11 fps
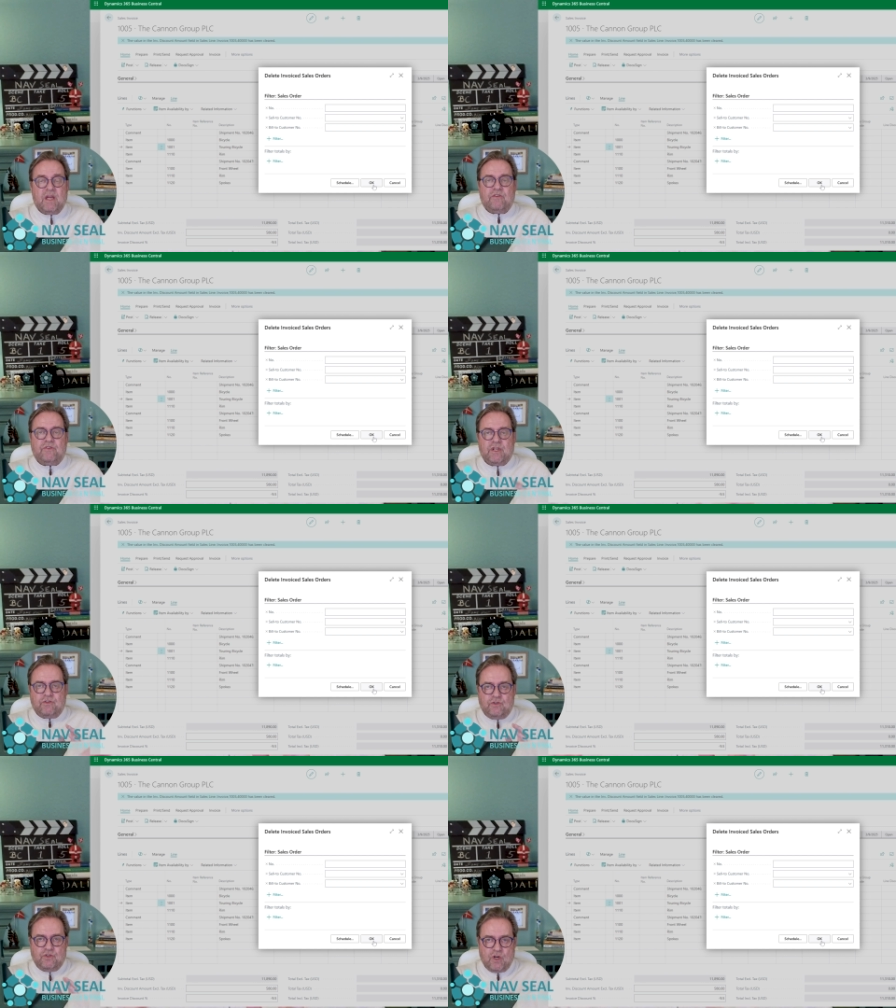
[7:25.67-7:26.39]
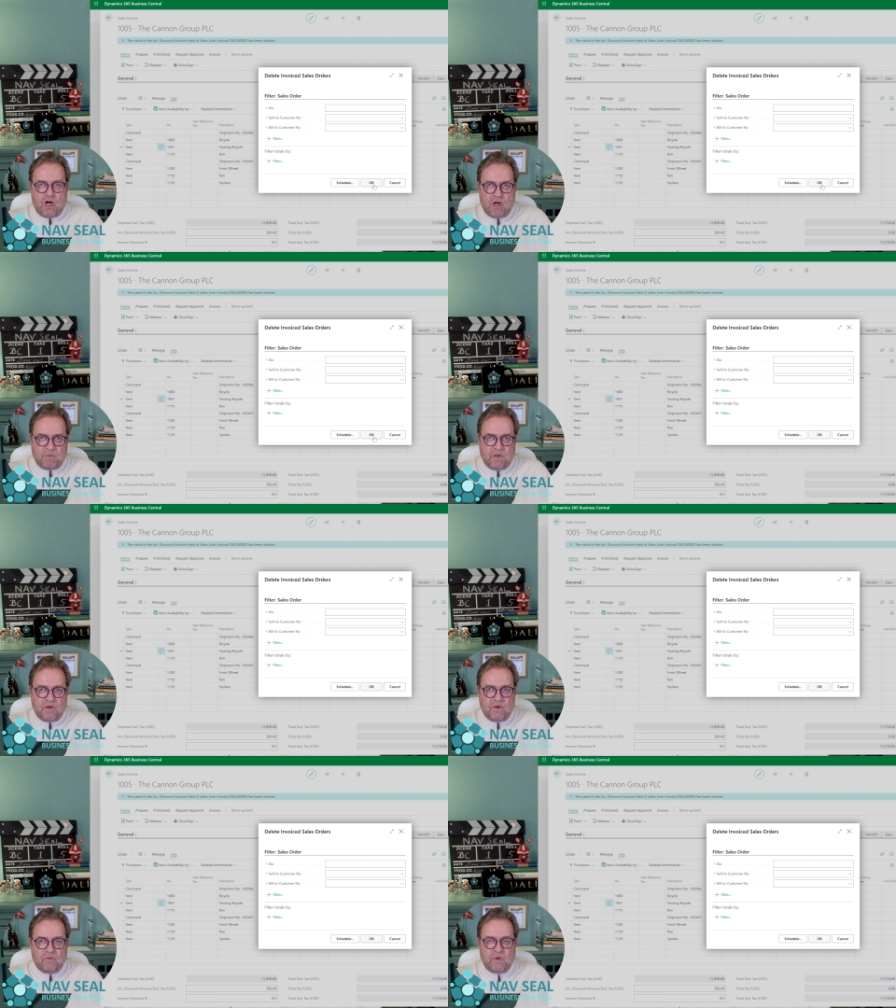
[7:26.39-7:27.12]
The job
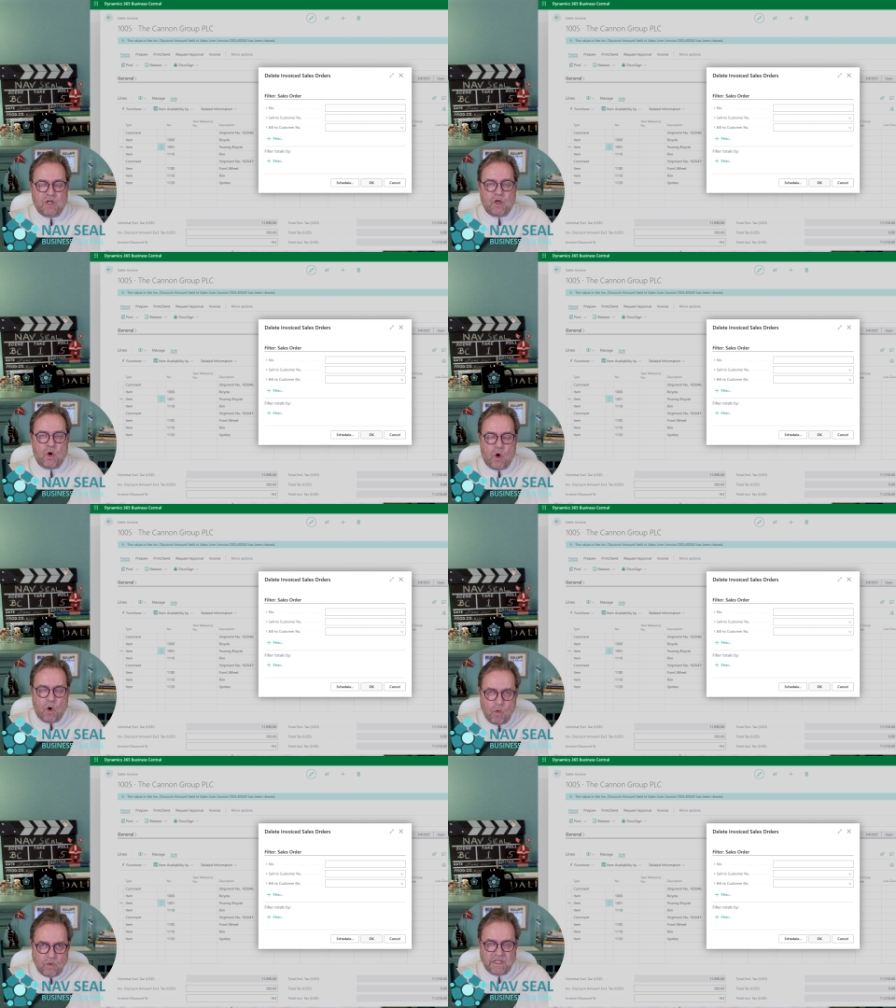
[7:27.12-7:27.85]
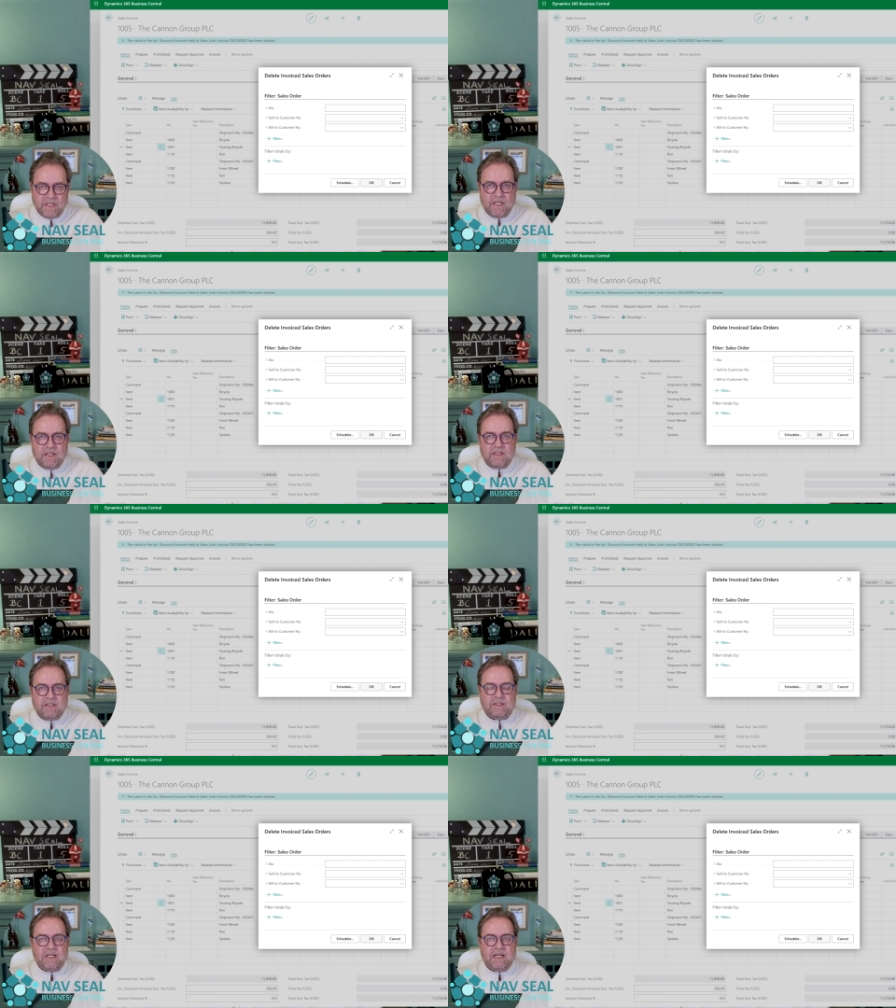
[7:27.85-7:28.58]
will only
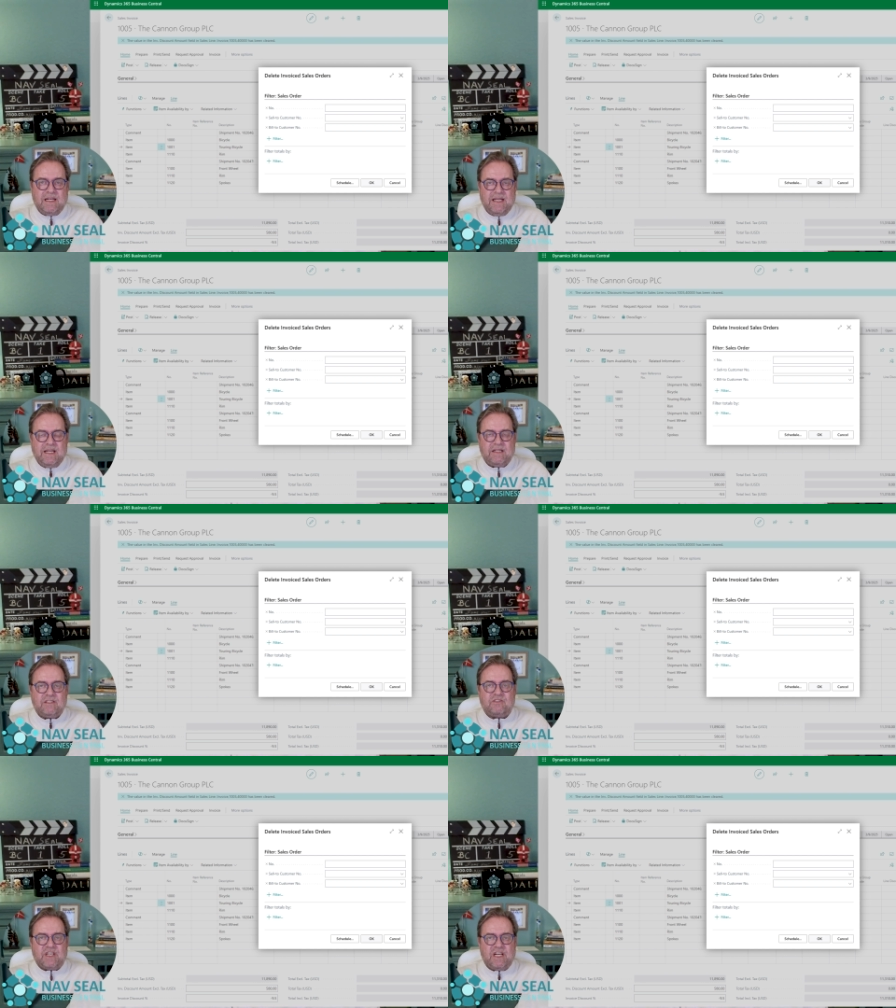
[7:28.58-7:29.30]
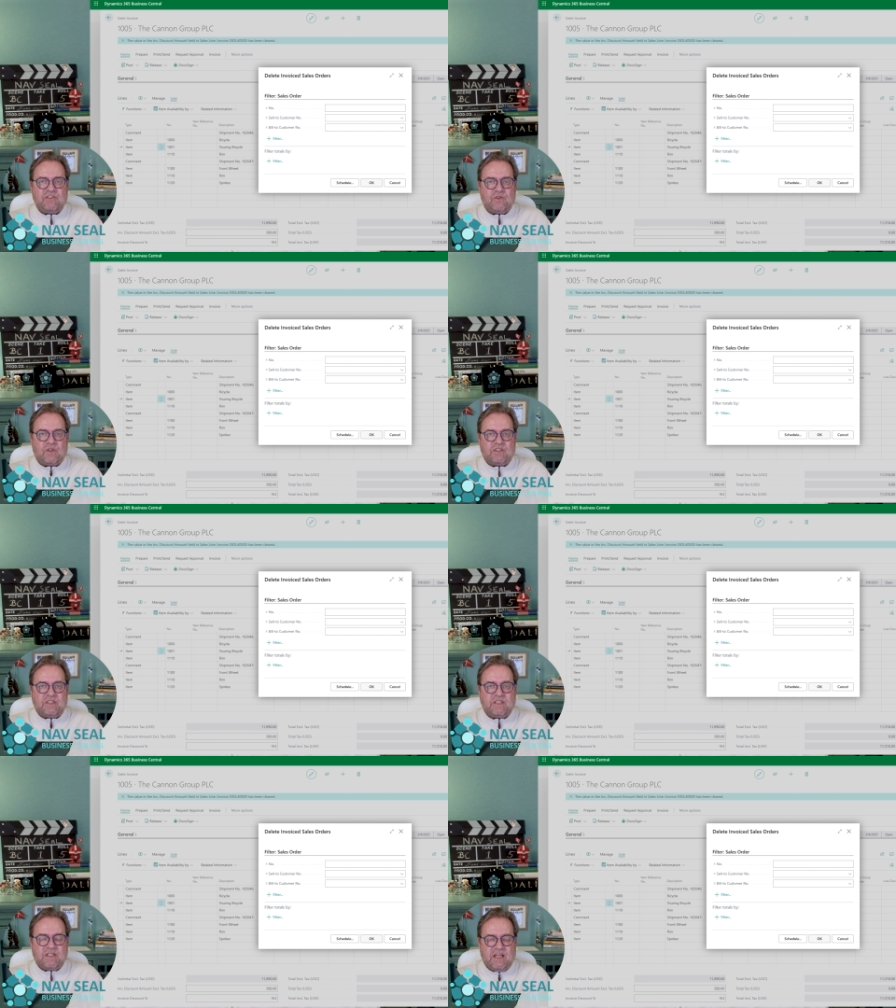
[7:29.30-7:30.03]
delete sales order
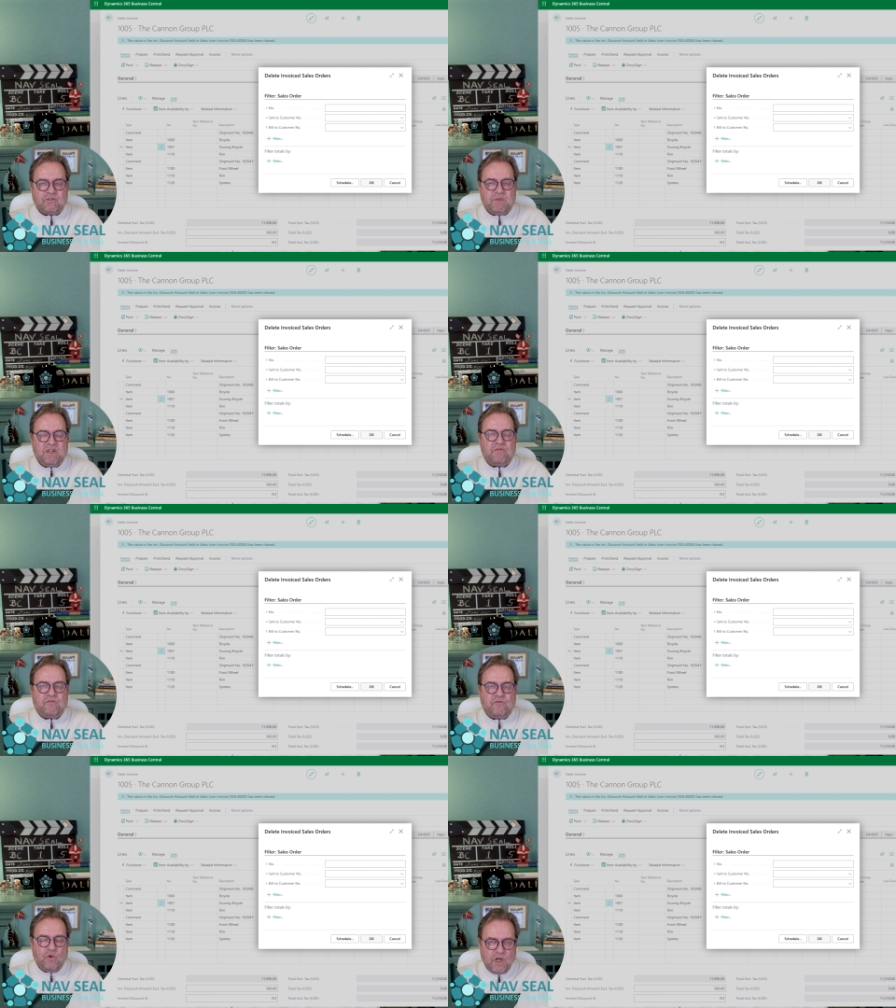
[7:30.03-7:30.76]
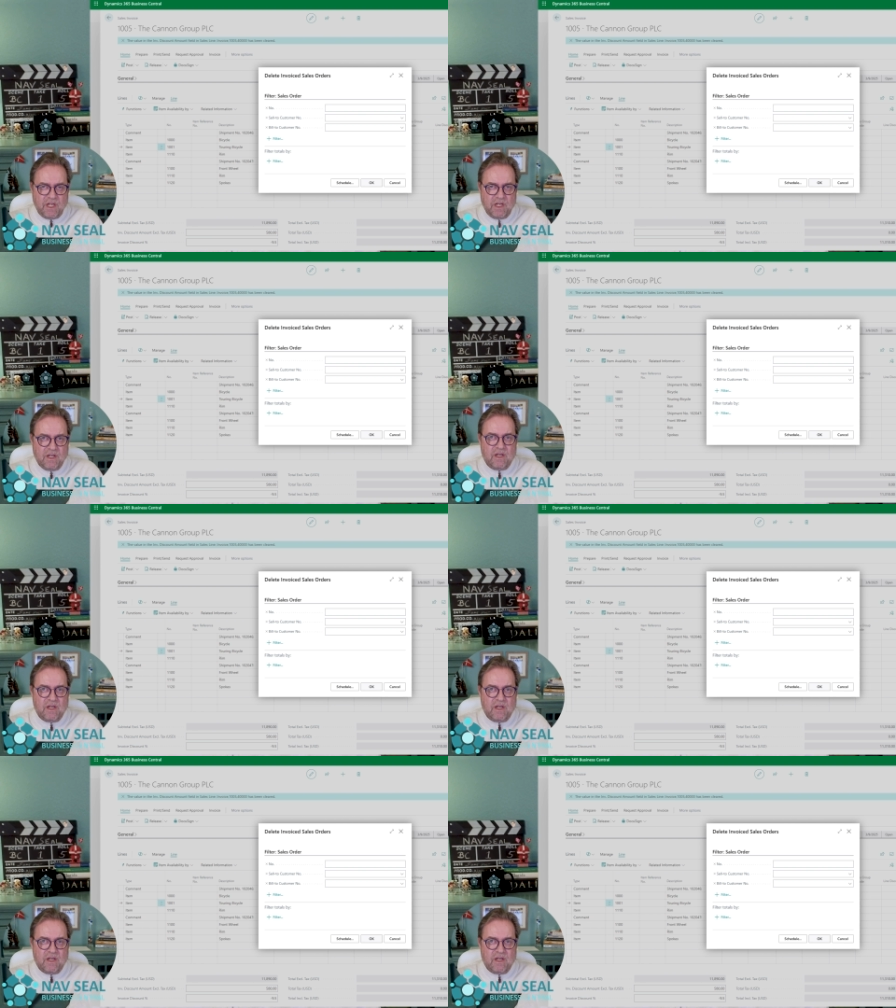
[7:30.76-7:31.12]
that has been fully